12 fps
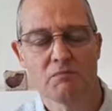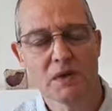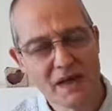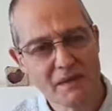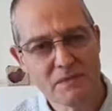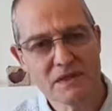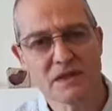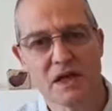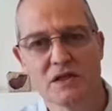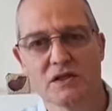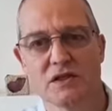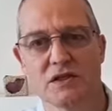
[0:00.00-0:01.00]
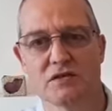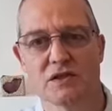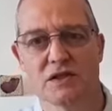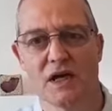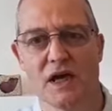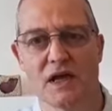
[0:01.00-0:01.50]
But let me say to you
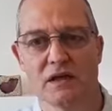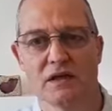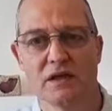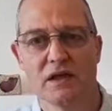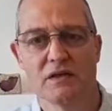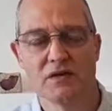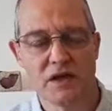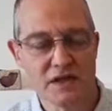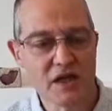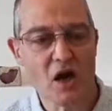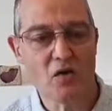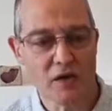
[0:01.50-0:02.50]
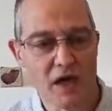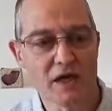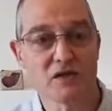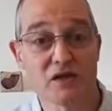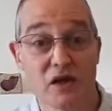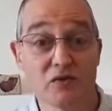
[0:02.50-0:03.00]
today that it's
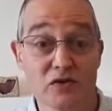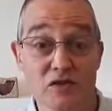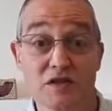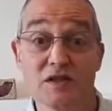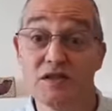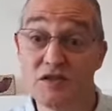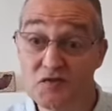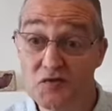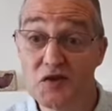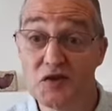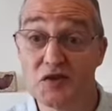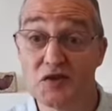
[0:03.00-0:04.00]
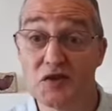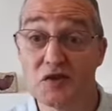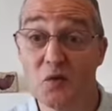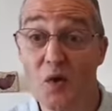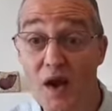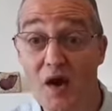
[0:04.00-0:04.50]
okay to go to Jesus first.
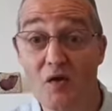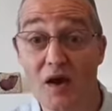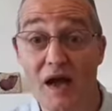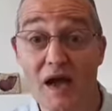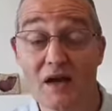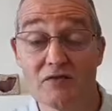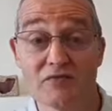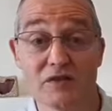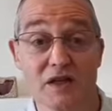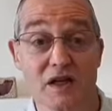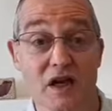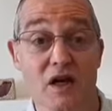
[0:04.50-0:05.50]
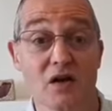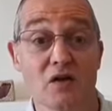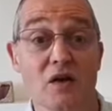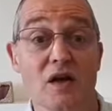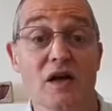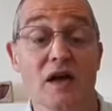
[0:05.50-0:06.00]
We don't have to go
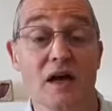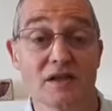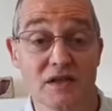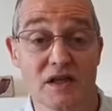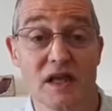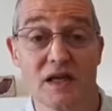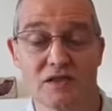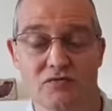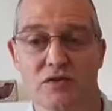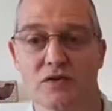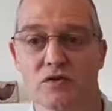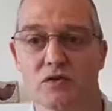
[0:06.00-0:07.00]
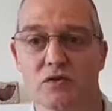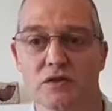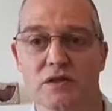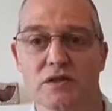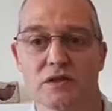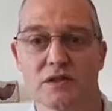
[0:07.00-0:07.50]
as a last resort
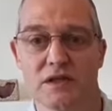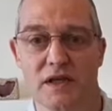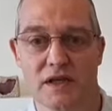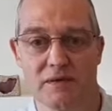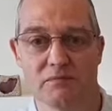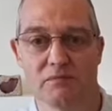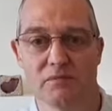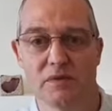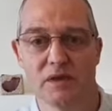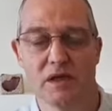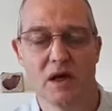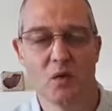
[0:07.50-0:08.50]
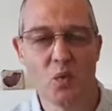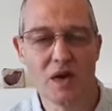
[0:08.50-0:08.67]
to him.